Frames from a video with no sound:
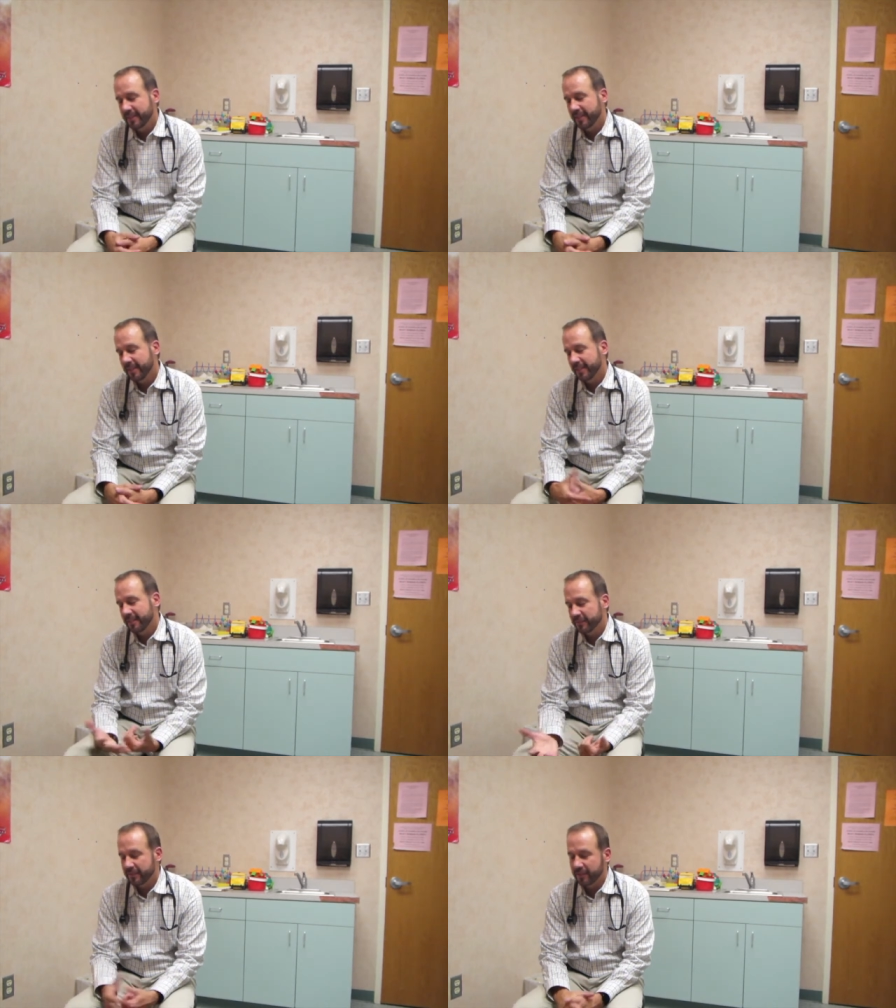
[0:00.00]

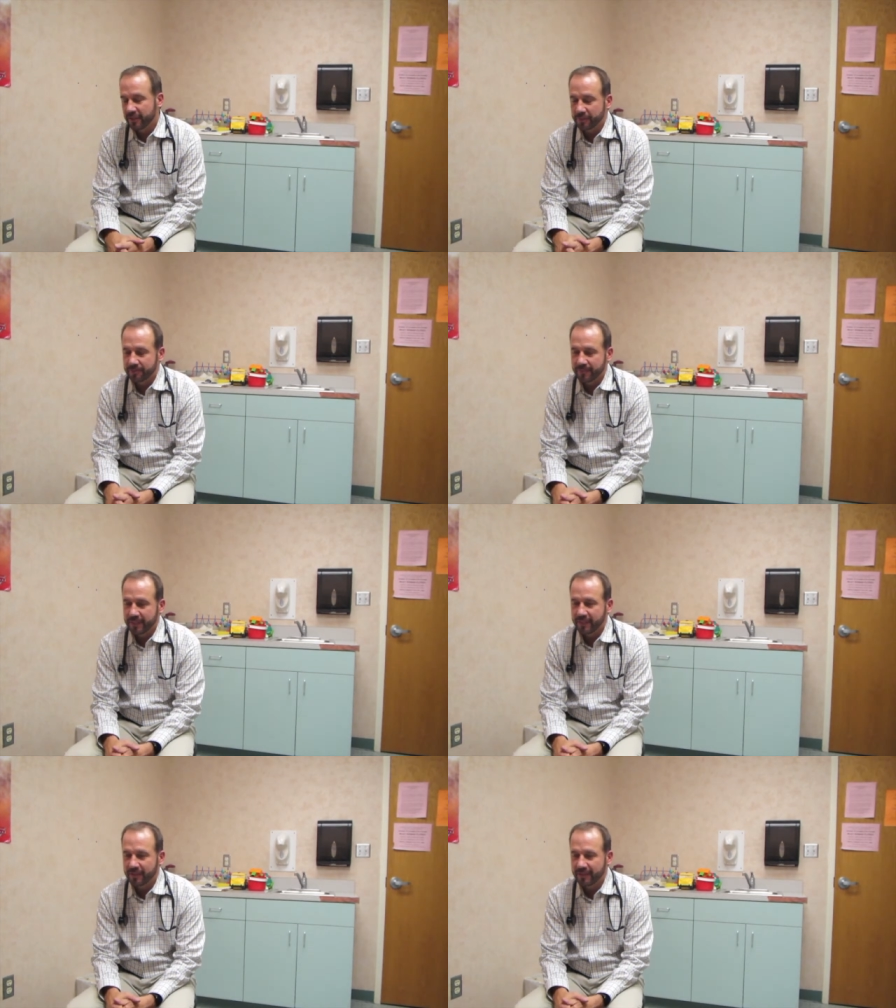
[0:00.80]
So,
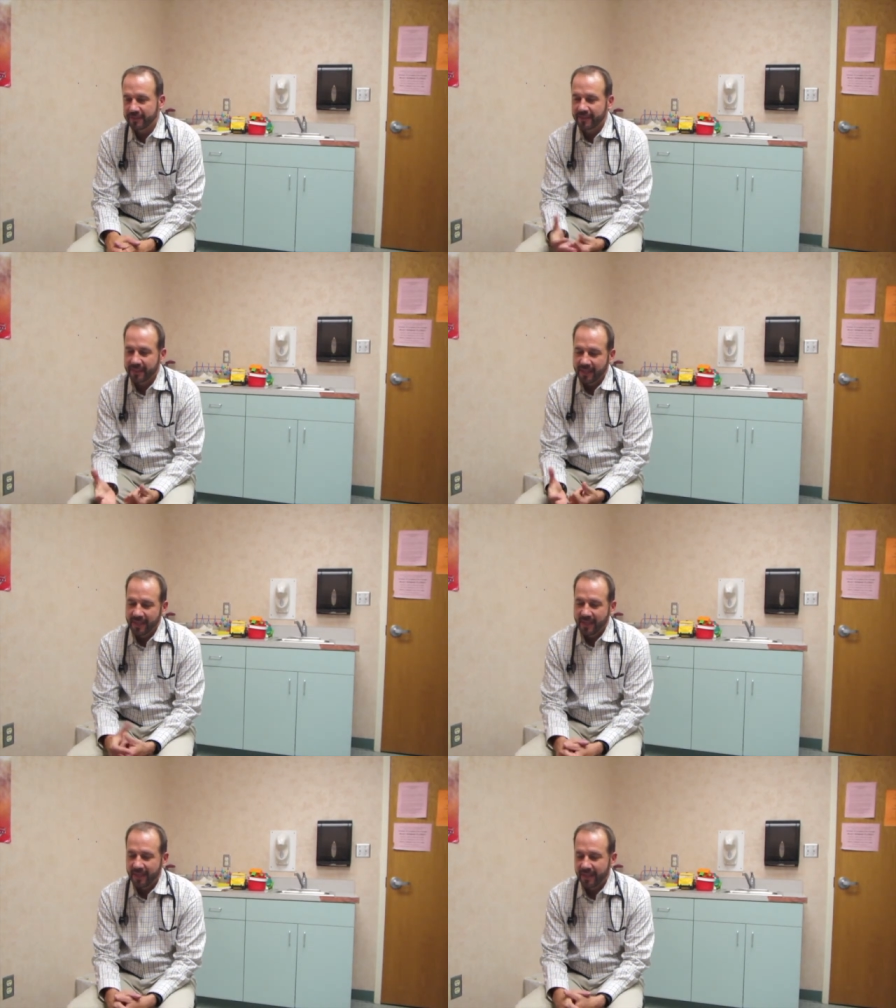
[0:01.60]
and I said,
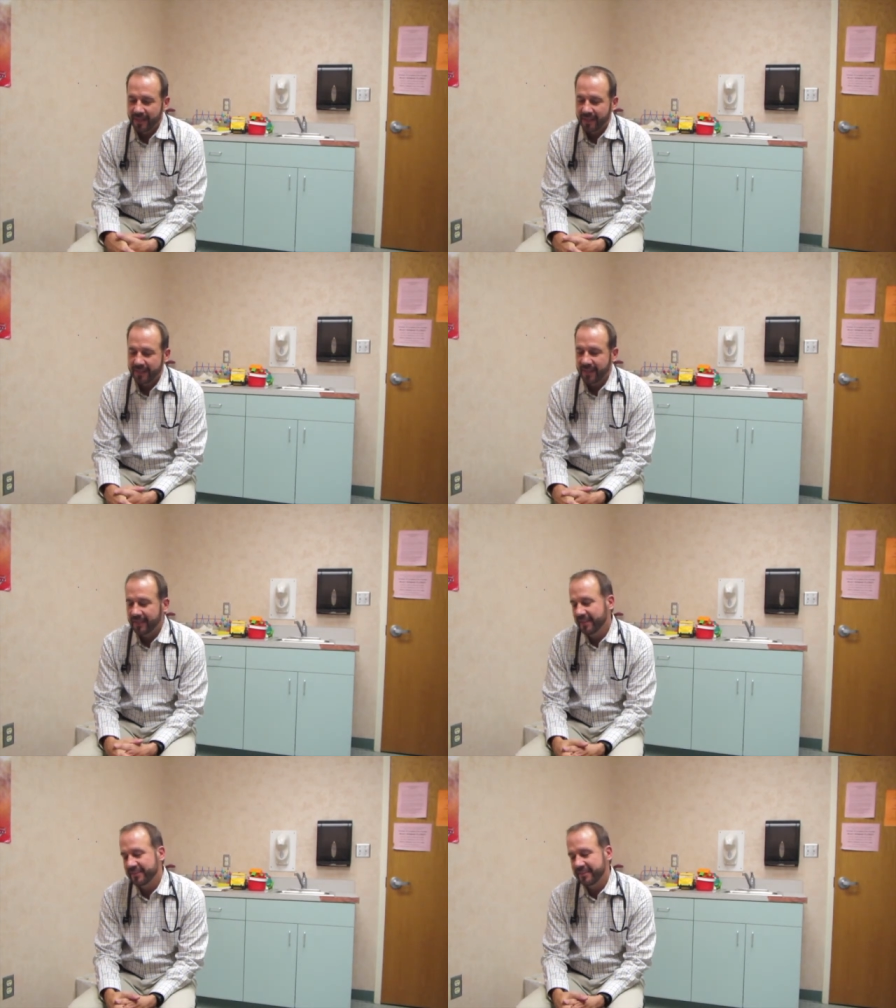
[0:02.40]
yeah,
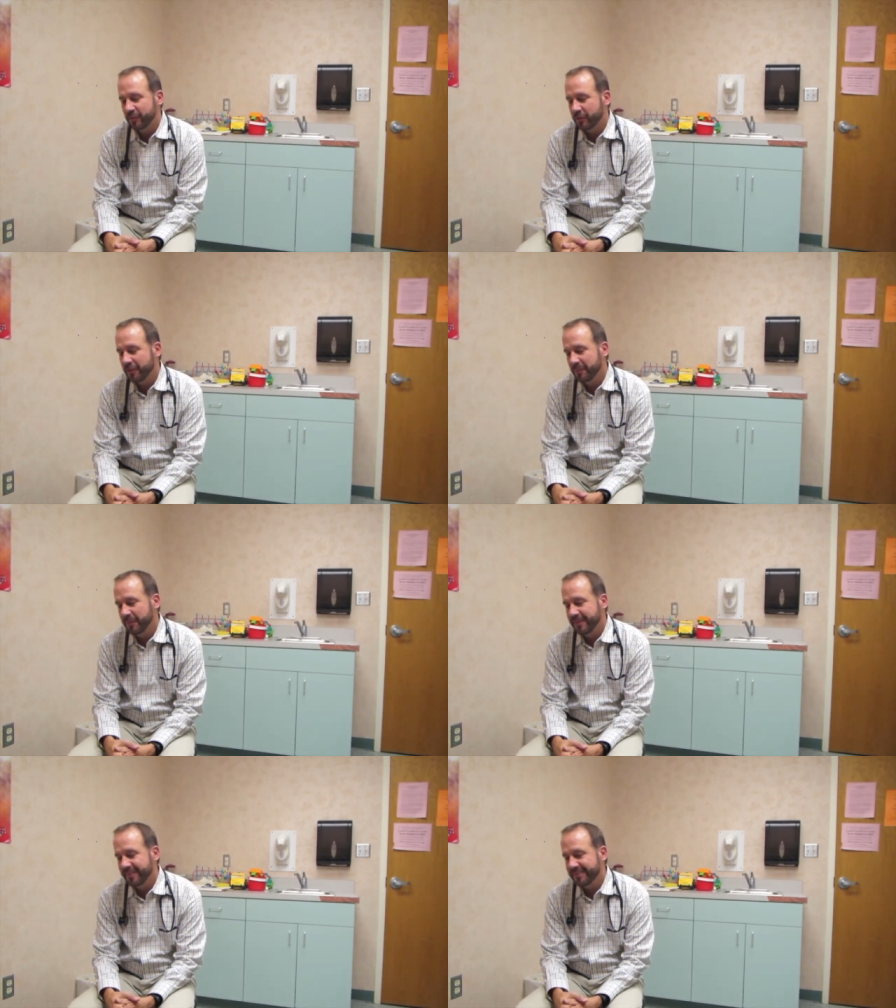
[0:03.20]
it's still going to
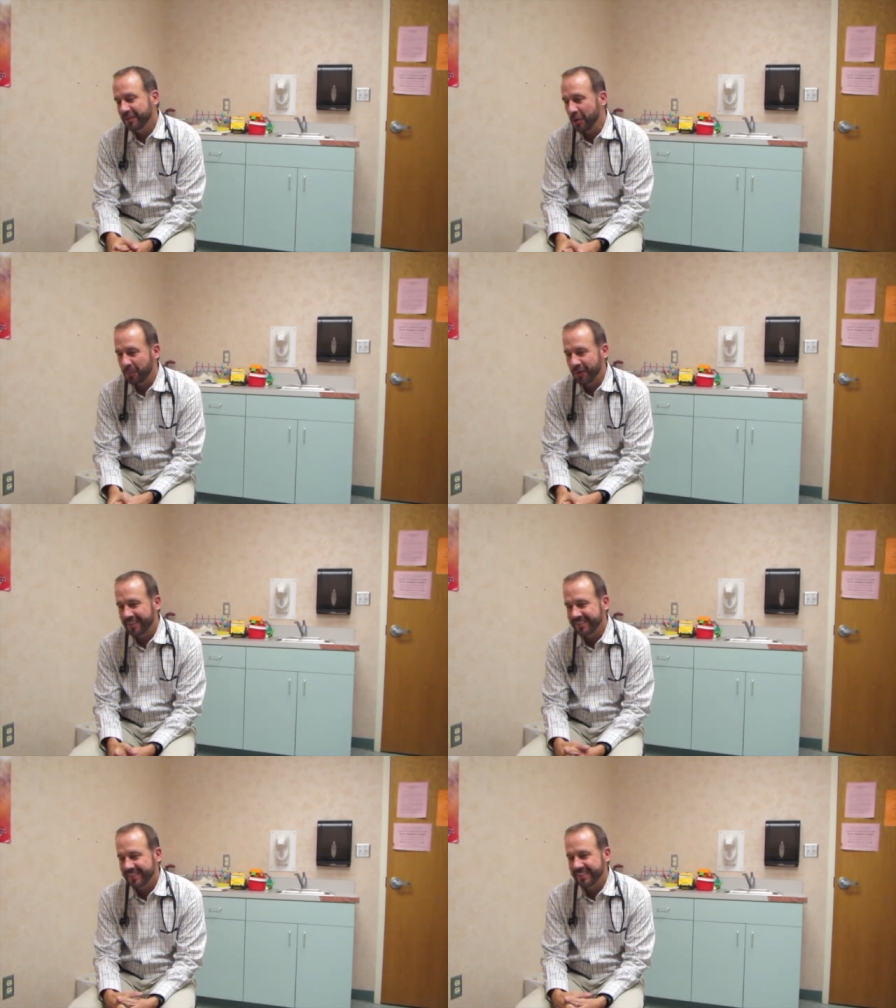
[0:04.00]
be a slow
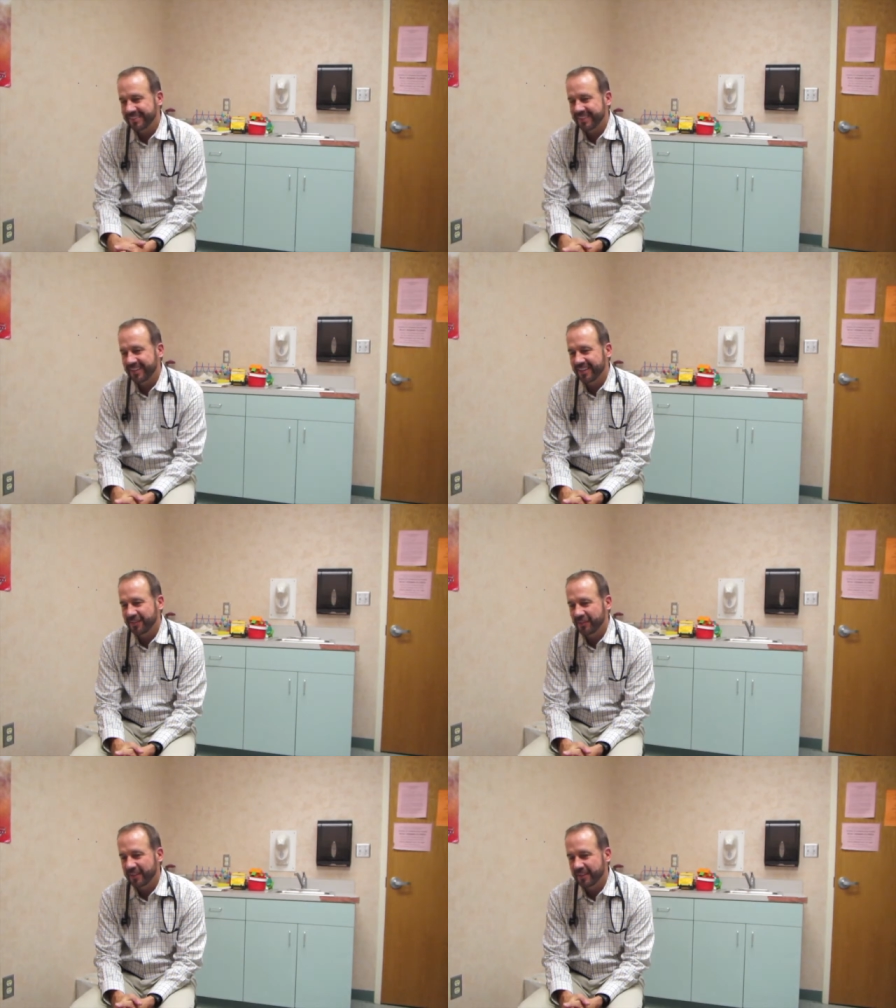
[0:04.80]
process. I
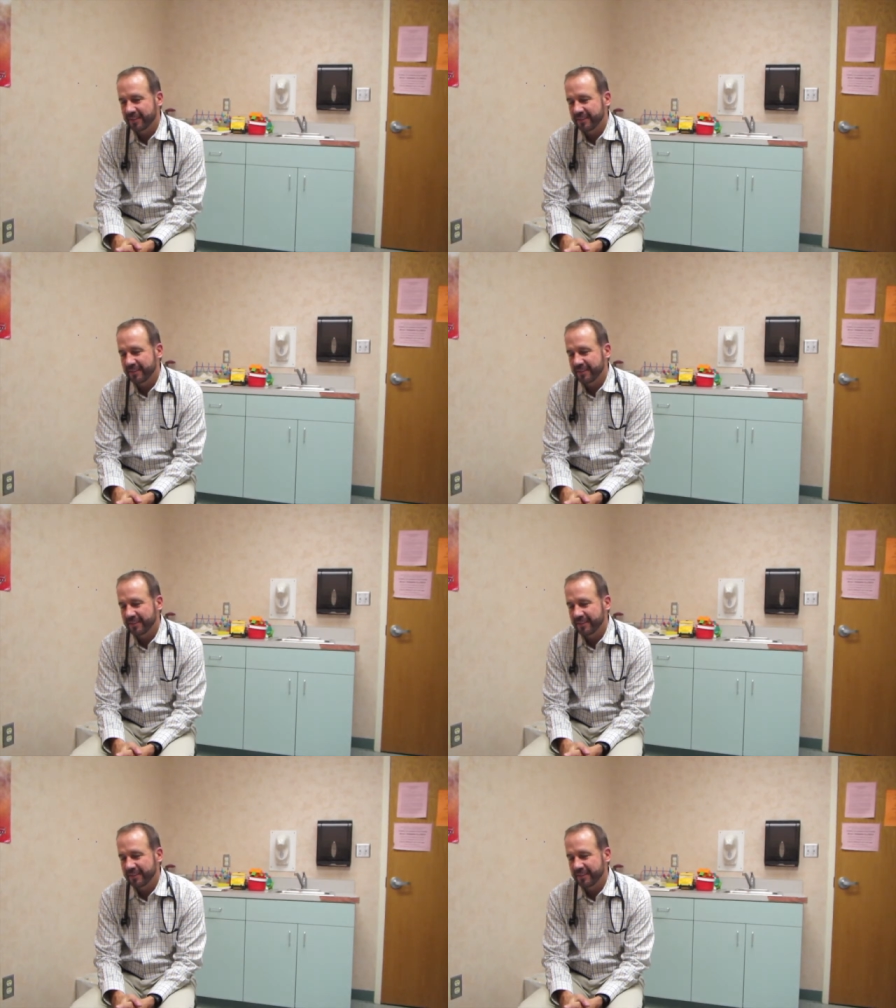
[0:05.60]
agree that,